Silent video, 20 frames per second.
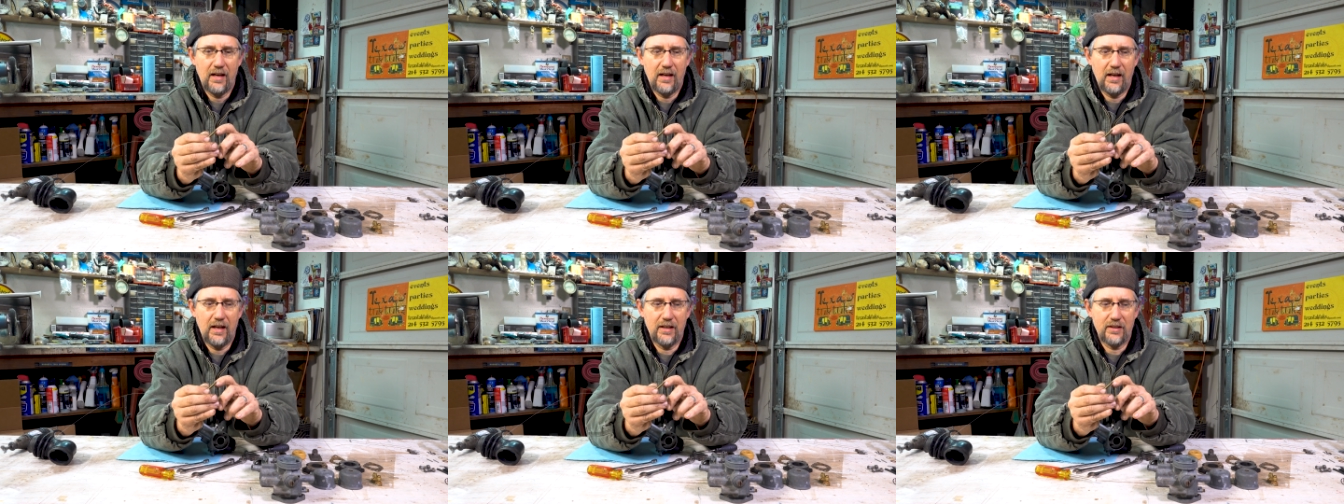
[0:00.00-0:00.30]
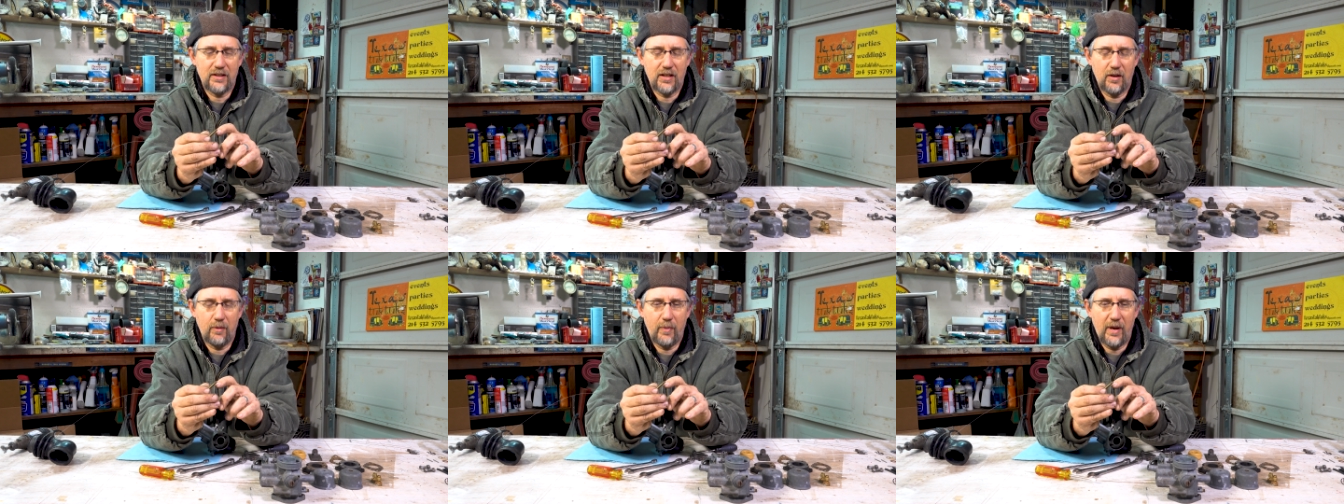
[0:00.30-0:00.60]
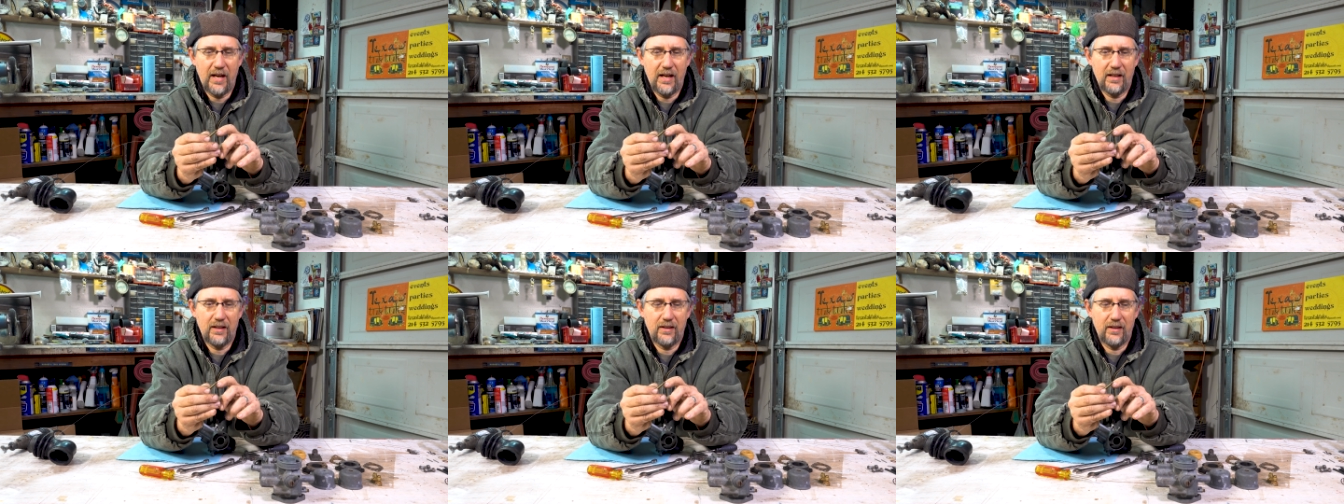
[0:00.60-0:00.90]
it's going to
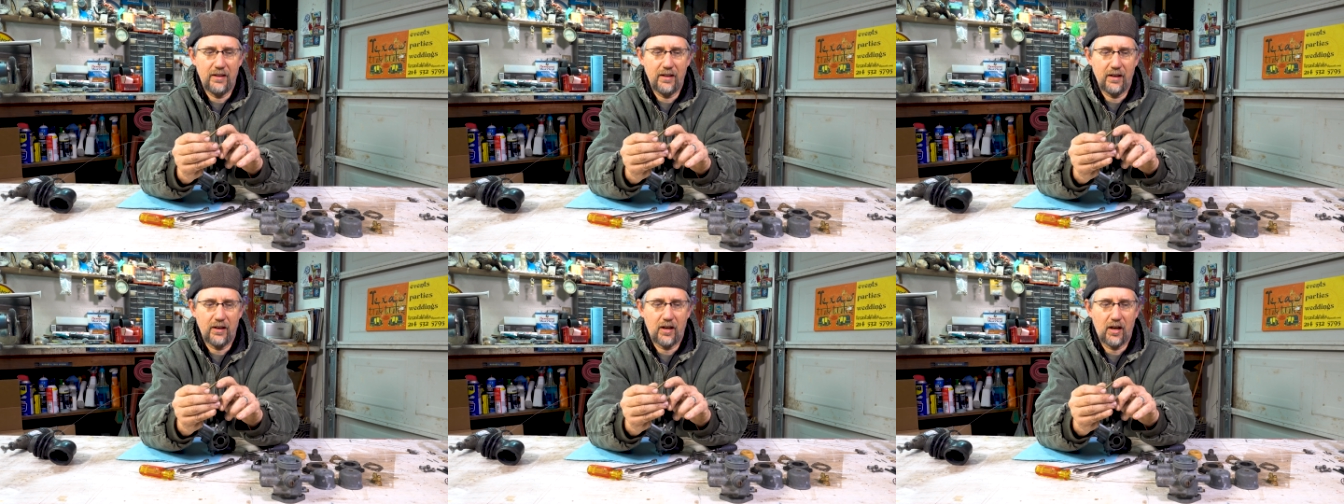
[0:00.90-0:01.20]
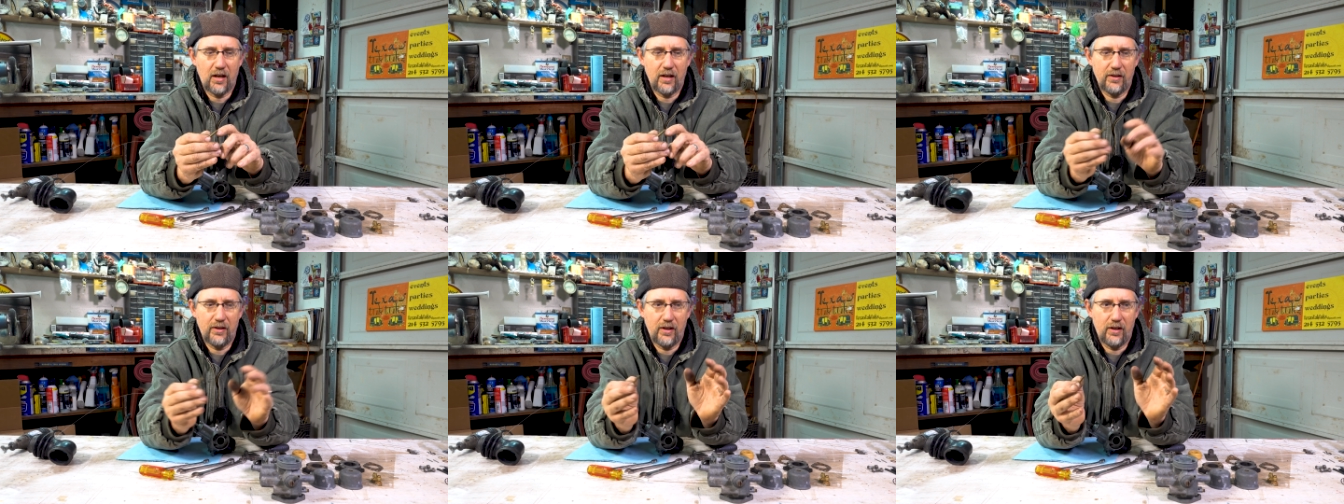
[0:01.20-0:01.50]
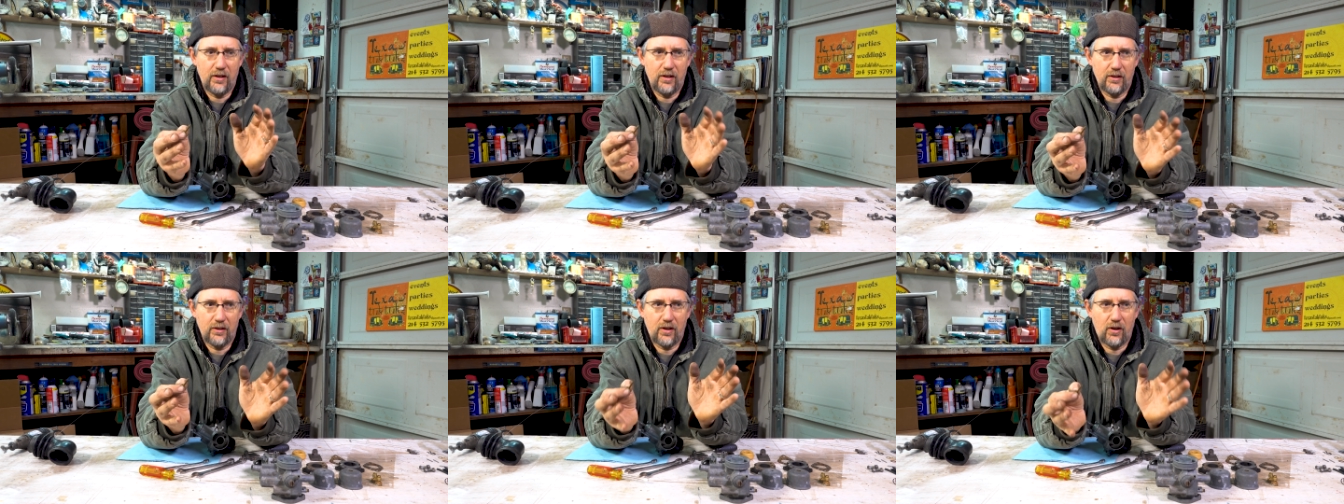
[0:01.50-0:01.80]
make
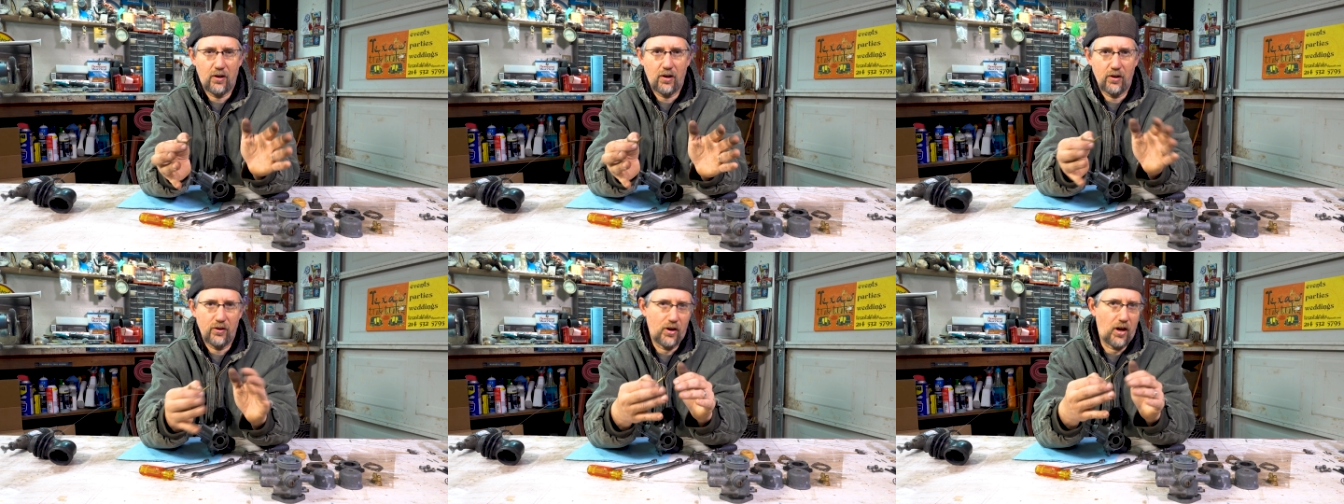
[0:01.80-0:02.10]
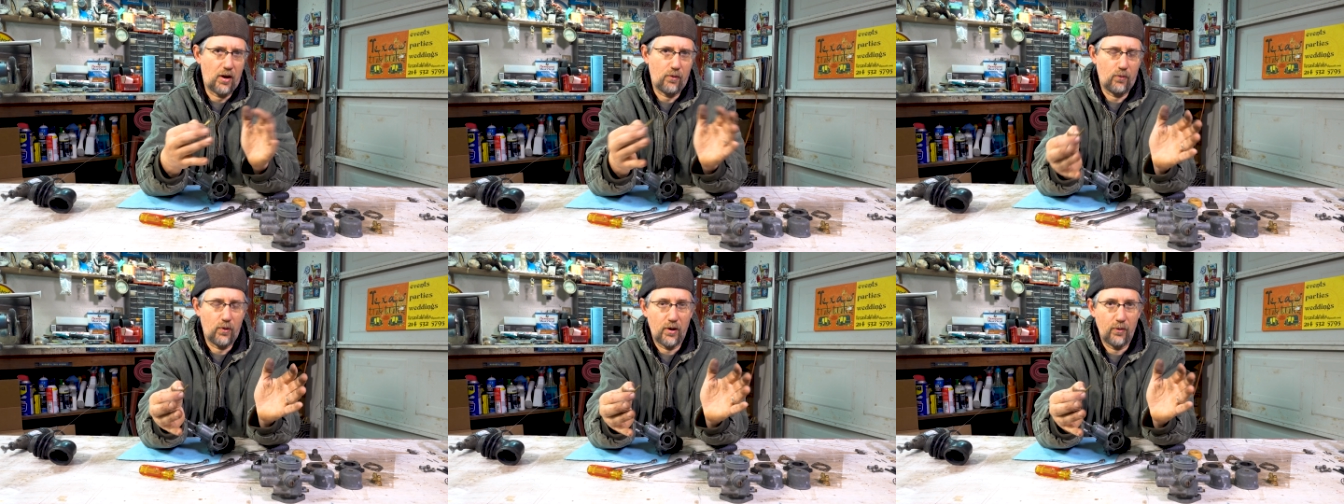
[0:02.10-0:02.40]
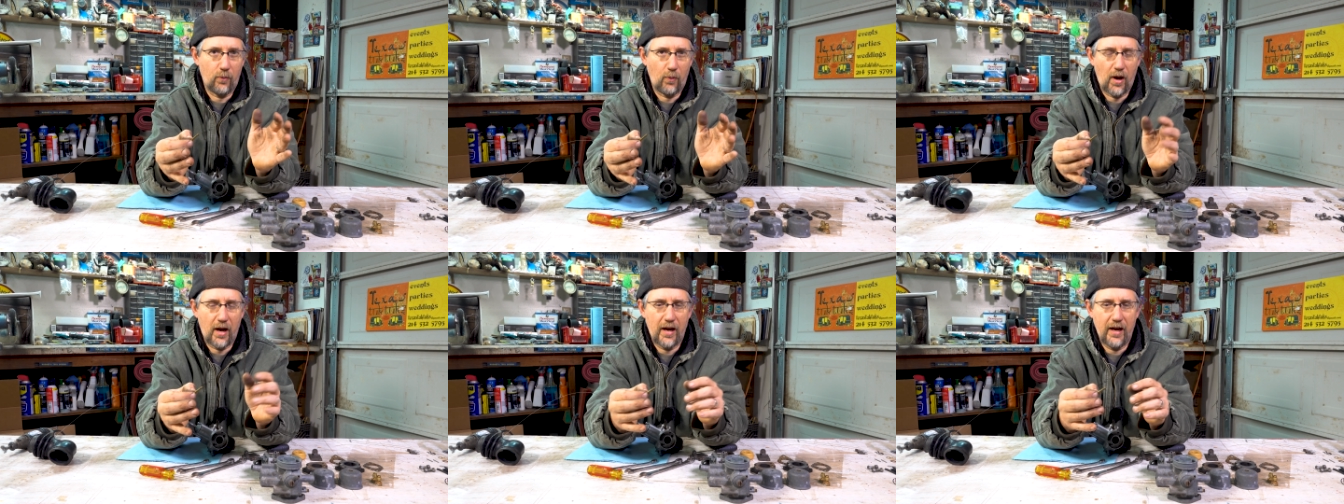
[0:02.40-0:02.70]
the car not
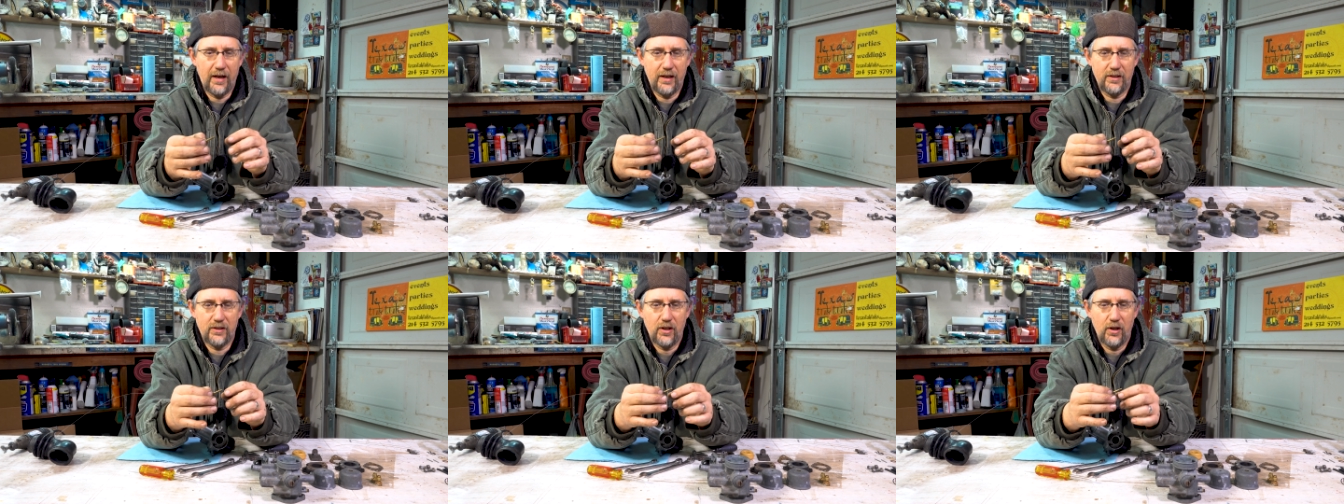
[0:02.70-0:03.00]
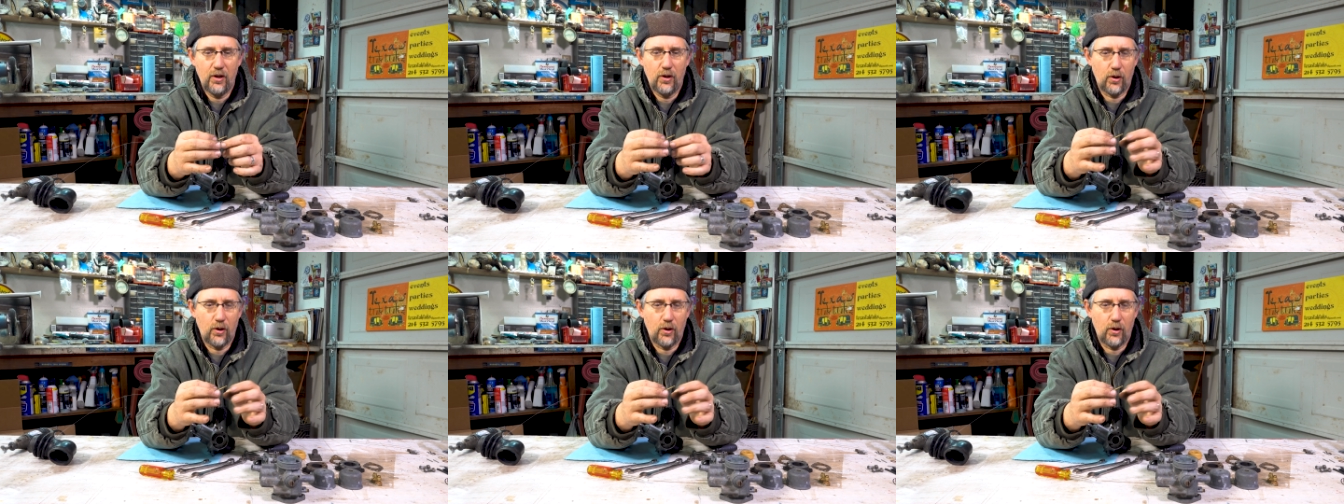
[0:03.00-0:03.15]
run right,